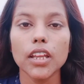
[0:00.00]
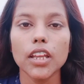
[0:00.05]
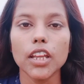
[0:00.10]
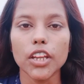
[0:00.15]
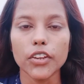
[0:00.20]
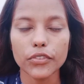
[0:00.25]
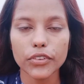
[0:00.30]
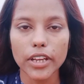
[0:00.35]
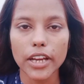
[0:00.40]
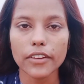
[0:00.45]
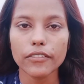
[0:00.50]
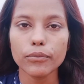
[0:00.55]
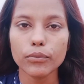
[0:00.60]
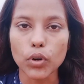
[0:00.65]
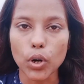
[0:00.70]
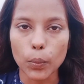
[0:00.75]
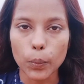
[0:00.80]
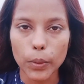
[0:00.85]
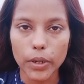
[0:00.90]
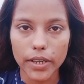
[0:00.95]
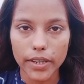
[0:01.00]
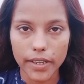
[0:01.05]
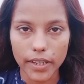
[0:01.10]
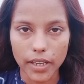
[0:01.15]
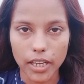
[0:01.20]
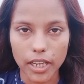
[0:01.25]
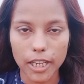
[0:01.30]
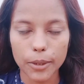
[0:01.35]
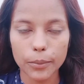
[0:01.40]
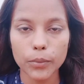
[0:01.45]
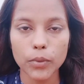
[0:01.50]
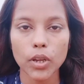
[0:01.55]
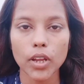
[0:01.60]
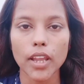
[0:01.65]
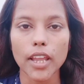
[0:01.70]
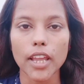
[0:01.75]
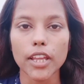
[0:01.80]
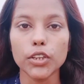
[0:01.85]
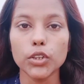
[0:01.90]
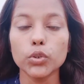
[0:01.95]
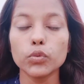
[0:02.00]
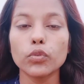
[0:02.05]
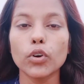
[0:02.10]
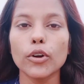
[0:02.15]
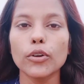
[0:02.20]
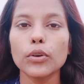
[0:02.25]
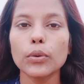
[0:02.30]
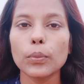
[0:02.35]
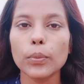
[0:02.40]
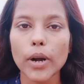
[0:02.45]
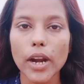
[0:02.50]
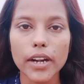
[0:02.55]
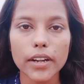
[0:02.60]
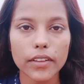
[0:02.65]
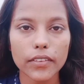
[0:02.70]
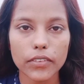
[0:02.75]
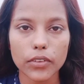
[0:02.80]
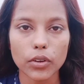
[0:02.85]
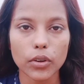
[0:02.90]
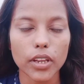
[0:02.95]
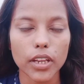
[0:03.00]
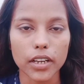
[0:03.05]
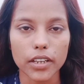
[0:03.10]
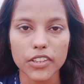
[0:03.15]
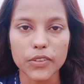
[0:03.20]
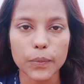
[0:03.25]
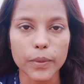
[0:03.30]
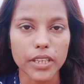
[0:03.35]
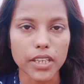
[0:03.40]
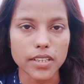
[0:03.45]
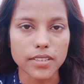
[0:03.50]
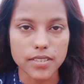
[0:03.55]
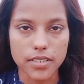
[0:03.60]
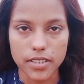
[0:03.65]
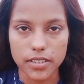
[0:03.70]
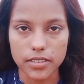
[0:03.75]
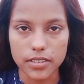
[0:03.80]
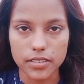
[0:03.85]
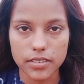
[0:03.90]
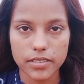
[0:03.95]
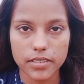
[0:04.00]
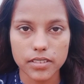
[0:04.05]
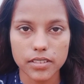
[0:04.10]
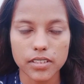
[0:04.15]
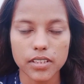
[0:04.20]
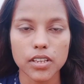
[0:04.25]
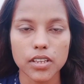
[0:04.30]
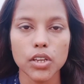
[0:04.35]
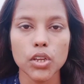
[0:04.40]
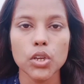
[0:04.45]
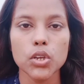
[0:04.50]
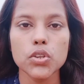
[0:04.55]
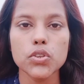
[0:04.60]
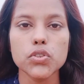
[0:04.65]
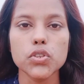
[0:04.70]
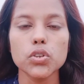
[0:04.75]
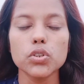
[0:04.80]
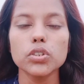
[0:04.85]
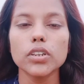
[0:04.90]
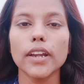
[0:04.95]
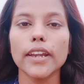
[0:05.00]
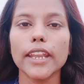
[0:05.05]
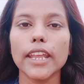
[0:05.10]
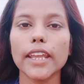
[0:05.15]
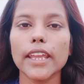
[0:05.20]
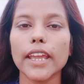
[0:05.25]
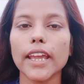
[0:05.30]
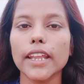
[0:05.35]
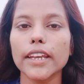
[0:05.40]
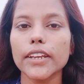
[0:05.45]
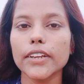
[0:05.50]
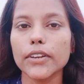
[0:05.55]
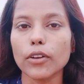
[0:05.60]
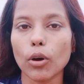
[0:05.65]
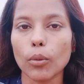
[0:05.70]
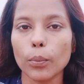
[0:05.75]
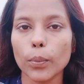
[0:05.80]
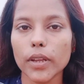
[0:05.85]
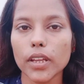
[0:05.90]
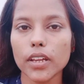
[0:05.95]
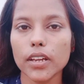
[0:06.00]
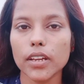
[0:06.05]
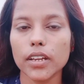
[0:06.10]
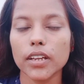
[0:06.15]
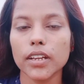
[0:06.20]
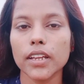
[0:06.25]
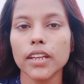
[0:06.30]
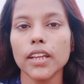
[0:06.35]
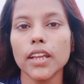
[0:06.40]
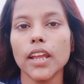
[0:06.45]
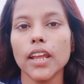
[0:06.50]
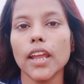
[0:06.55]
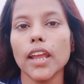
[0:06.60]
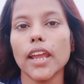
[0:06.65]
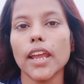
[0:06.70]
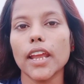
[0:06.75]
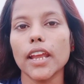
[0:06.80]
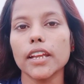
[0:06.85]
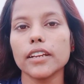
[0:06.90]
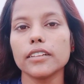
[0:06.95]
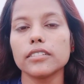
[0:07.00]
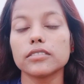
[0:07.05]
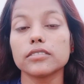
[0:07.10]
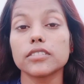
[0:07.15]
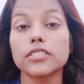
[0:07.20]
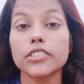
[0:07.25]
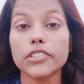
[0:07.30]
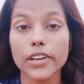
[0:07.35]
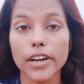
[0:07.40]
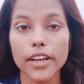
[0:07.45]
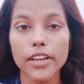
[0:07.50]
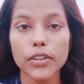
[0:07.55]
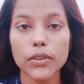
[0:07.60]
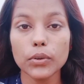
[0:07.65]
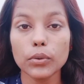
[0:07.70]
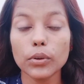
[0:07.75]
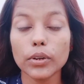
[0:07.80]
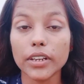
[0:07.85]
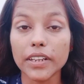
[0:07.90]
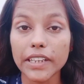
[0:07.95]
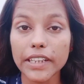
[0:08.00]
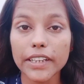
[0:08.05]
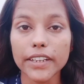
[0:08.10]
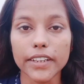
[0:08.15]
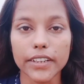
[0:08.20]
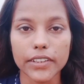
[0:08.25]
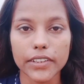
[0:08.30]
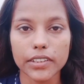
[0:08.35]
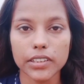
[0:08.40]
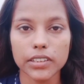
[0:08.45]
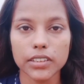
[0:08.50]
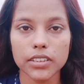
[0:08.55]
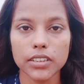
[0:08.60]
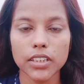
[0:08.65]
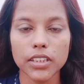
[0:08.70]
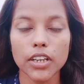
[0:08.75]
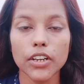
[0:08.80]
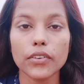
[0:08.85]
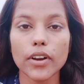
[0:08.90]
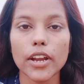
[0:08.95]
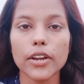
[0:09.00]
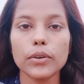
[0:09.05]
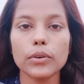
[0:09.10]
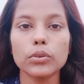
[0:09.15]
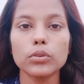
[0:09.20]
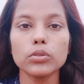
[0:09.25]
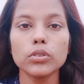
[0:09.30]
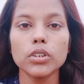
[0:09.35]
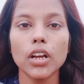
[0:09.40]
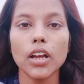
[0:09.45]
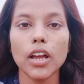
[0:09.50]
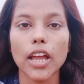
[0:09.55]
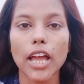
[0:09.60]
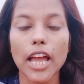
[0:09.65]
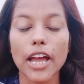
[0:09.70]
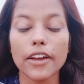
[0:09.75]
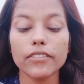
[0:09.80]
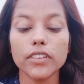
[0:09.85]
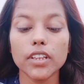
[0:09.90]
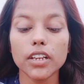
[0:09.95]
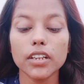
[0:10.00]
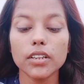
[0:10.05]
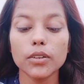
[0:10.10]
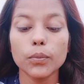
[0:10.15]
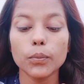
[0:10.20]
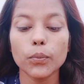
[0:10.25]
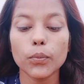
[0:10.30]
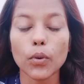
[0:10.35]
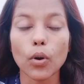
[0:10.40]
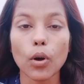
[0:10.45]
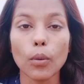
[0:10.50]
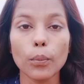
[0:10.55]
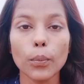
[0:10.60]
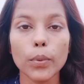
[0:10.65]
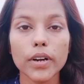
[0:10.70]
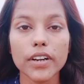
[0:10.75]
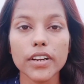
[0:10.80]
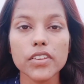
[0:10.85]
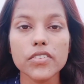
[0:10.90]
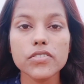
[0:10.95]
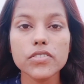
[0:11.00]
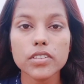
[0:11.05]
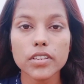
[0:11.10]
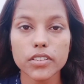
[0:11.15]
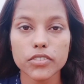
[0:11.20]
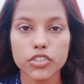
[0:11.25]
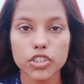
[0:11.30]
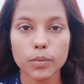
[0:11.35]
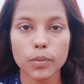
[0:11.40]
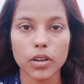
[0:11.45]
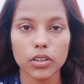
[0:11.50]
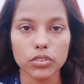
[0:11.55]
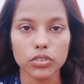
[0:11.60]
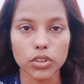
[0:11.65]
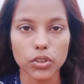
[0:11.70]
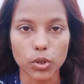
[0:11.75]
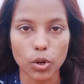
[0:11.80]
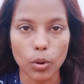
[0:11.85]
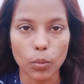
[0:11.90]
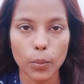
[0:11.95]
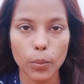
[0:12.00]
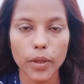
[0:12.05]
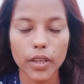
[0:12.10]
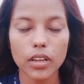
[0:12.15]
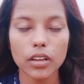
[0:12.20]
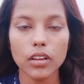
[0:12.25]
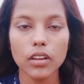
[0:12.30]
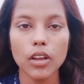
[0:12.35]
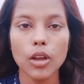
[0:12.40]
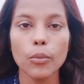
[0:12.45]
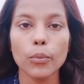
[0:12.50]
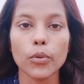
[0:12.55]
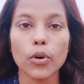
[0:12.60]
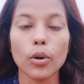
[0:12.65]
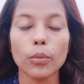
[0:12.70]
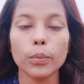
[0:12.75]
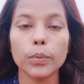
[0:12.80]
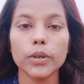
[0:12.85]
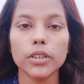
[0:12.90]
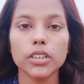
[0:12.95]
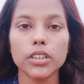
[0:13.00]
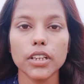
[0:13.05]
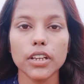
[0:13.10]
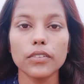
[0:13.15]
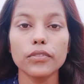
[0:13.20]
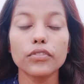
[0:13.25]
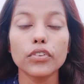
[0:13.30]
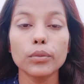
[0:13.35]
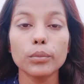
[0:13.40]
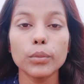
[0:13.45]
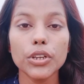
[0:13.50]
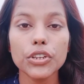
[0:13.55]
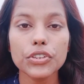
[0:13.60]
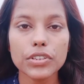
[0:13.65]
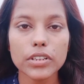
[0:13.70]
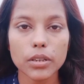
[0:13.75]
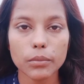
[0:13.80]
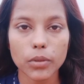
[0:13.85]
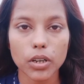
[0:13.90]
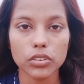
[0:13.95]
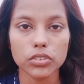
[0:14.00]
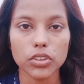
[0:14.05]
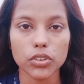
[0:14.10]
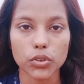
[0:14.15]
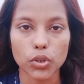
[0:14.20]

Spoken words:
If you have proper time and you want to practice your English speaking skills. So take any topic and try to read it. Try to have that proper research about the topic, proper information about the